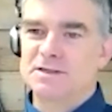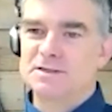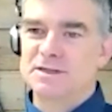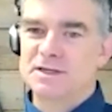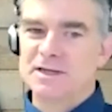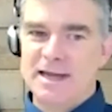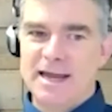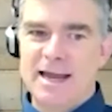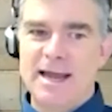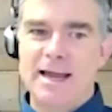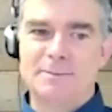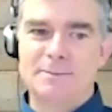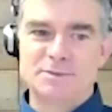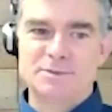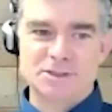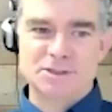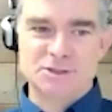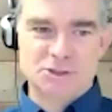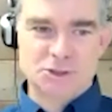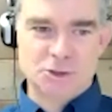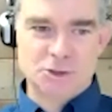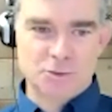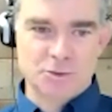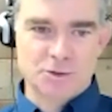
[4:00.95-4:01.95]
and camps and
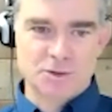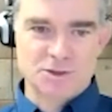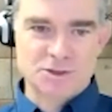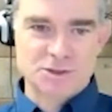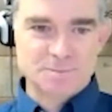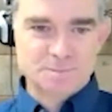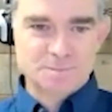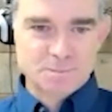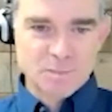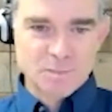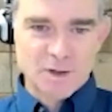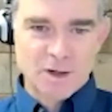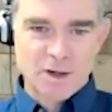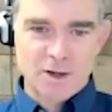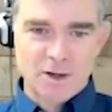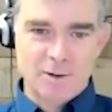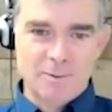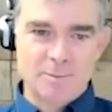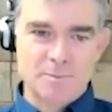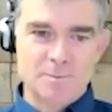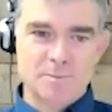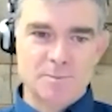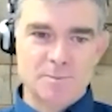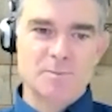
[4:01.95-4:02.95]
tours,
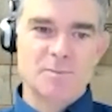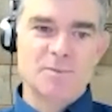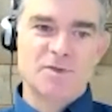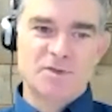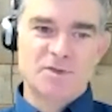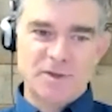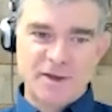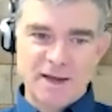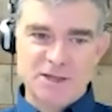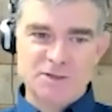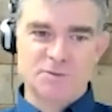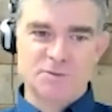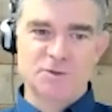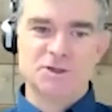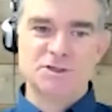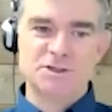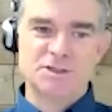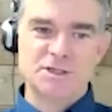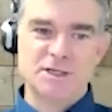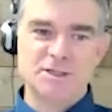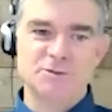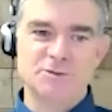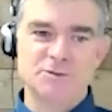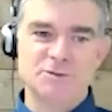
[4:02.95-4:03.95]
thanks for
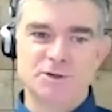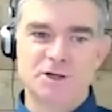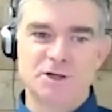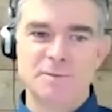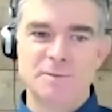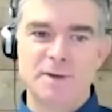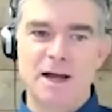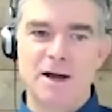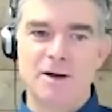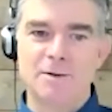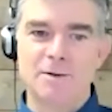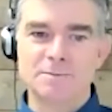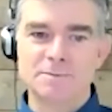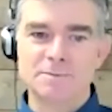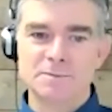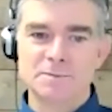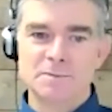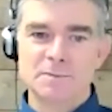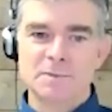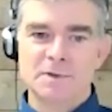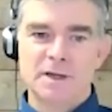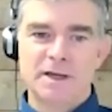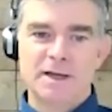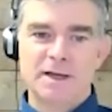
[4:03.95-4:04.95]
continuing to come out.
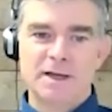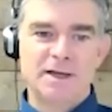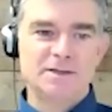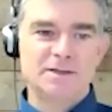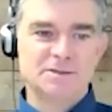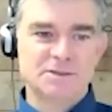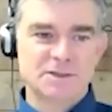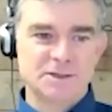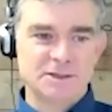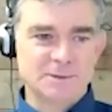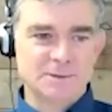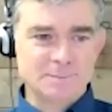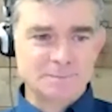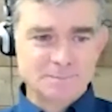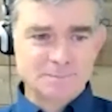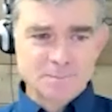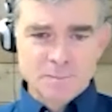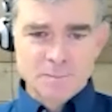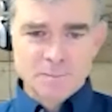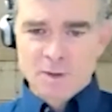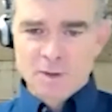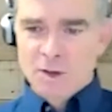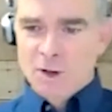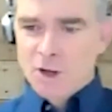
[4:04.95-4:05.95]
And
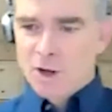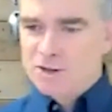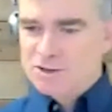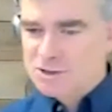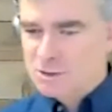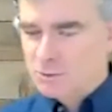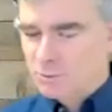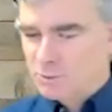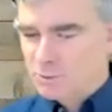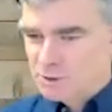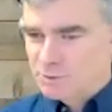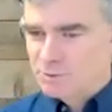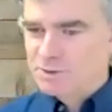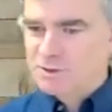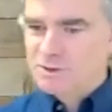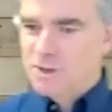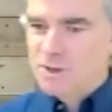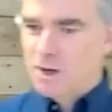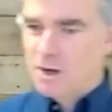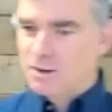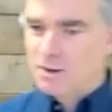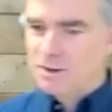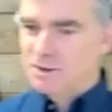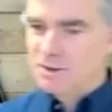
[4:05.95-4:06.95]
also want to
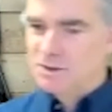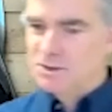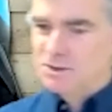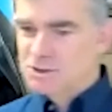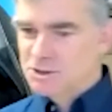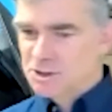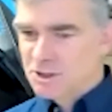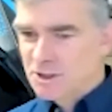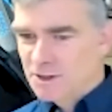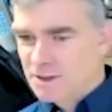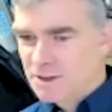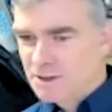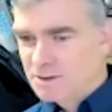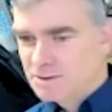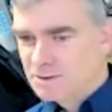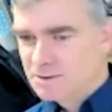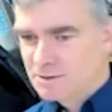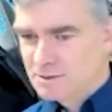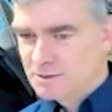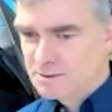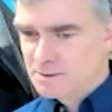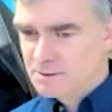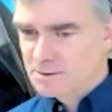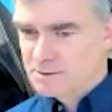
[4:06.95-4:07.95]
acknowledge
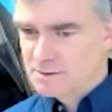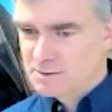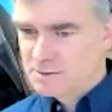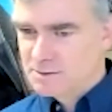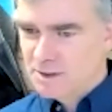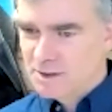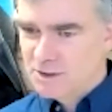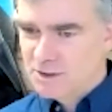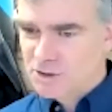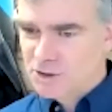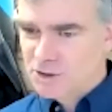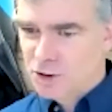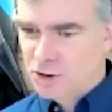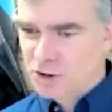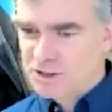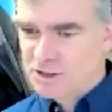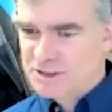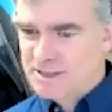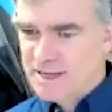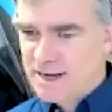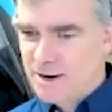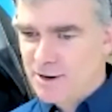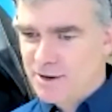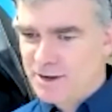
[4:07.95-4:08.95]
Curtis
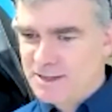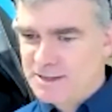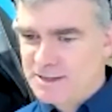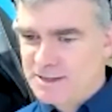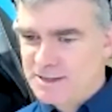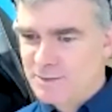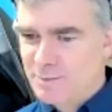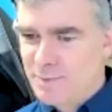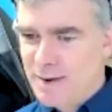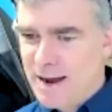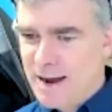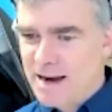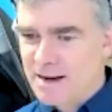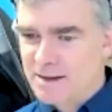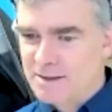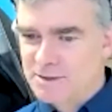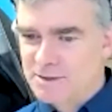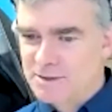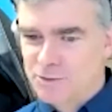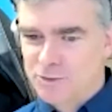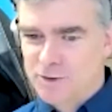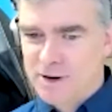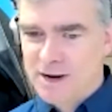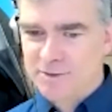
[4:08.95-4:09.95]
Heron. He's in the
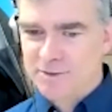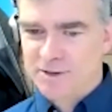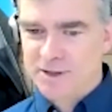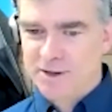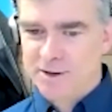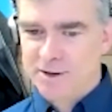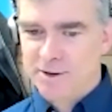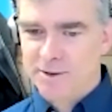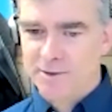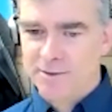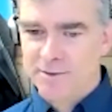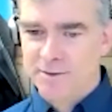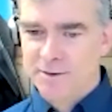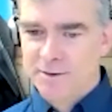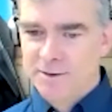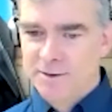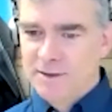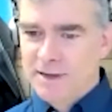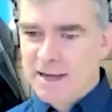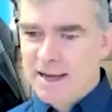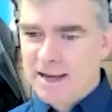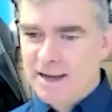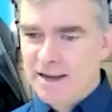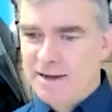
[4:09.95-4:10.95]
background here
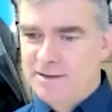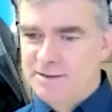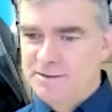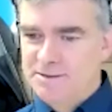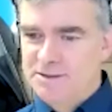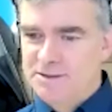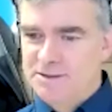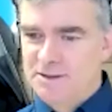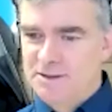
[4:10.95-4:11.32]
and